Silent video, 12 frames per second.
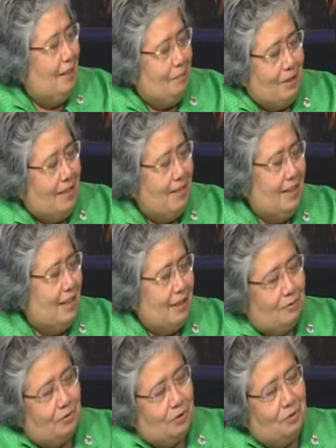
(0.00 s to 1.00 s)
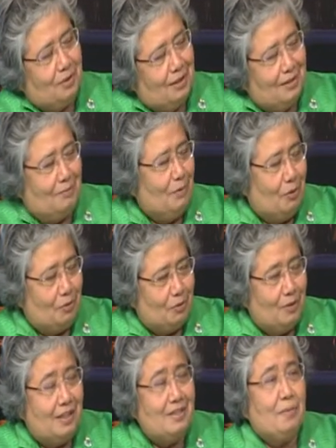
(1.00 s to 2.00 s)
medicine, that's for sure, that's belong
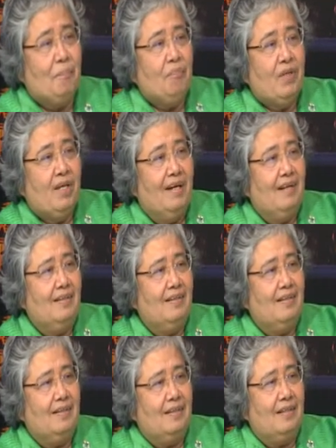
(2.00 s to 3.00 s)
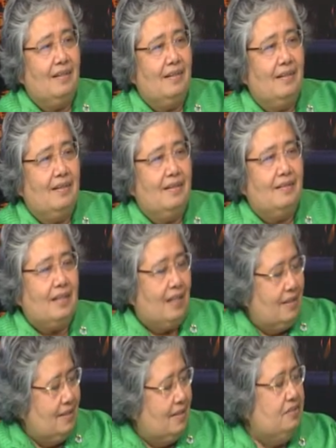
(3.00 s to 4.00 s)
to us, and
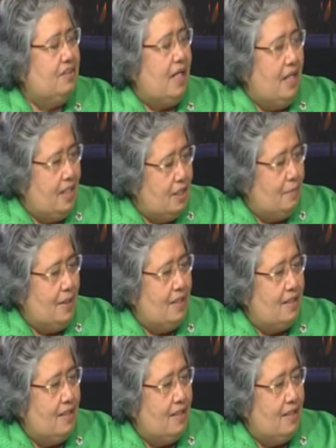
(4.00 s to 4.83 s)
traditional Chinese medicine.